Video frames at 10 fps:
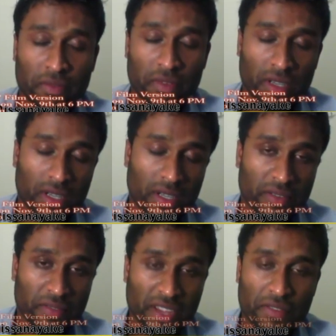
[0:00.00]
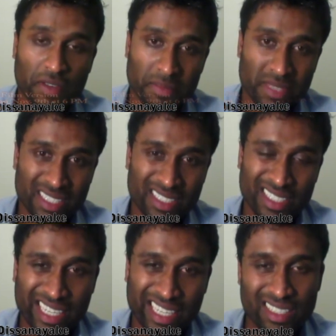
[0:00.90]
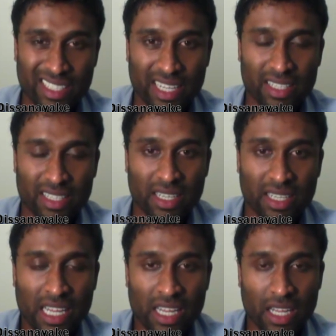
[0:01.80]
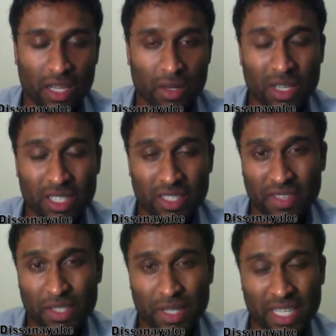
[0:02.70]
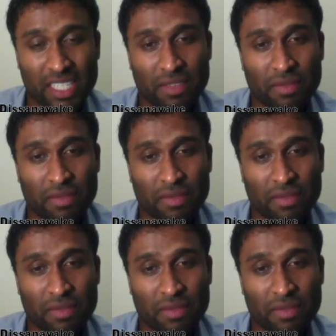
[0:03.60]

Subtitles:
away from the skills and the quality of education.